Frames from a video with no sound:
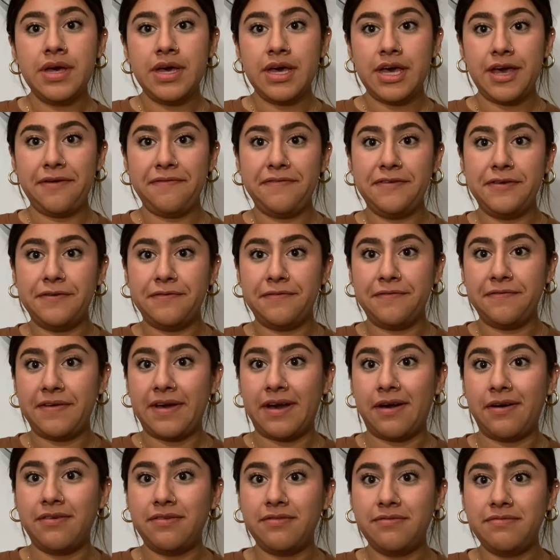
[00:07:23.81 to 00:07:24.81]
if you
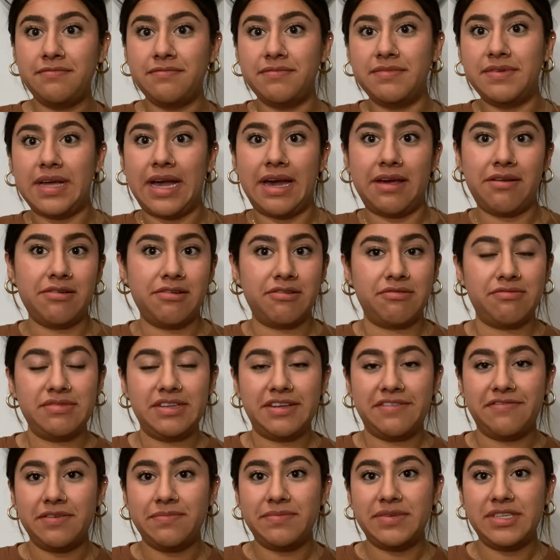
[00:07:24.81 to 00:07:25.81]
found, I don't know,
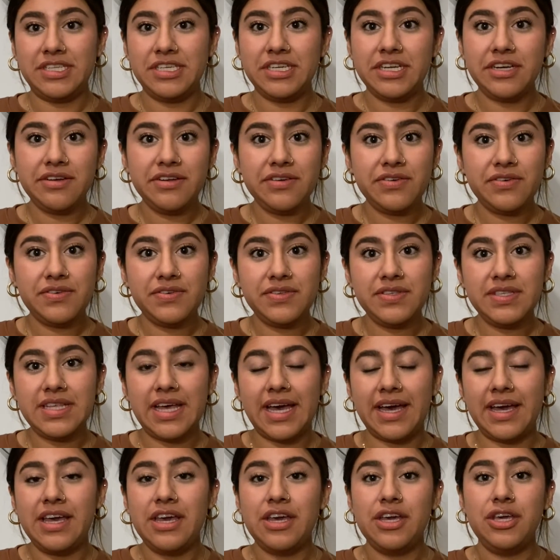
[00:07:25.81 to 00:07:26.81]
different materials
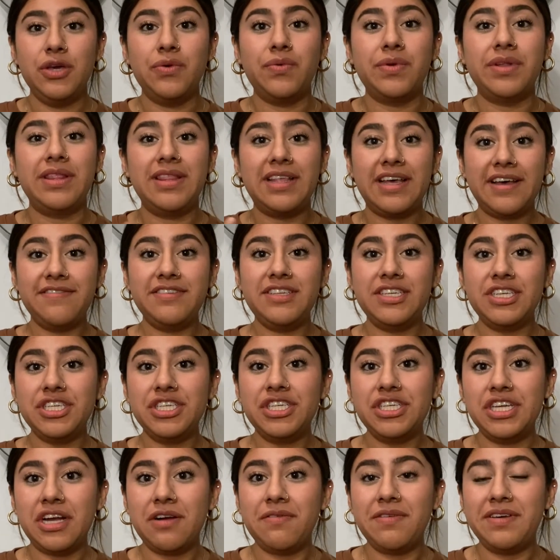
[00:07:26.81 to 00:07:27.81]
that you would love to
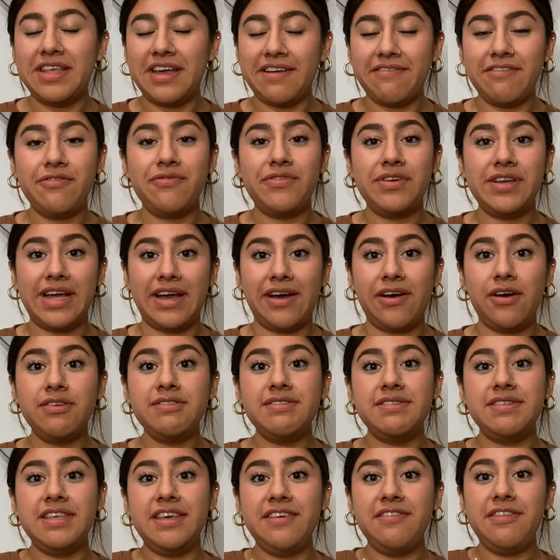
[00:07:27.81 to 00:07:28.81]
share with everyone
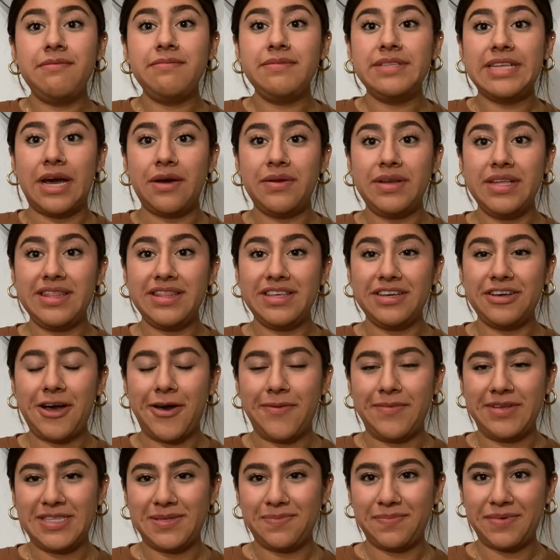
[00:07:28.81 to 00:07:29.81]
else, leave them down in the
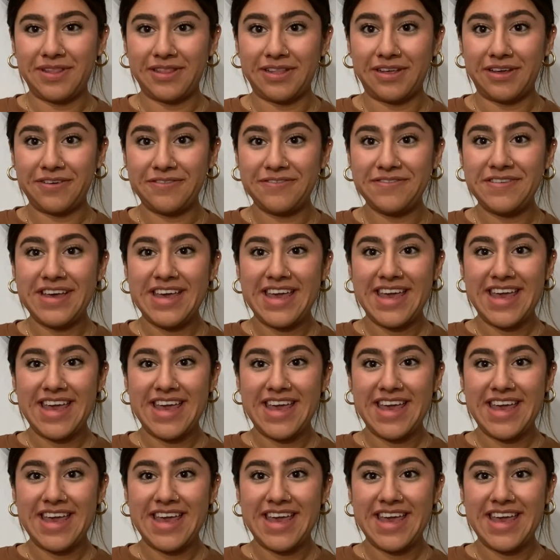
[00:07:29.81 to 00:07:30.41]
comments below.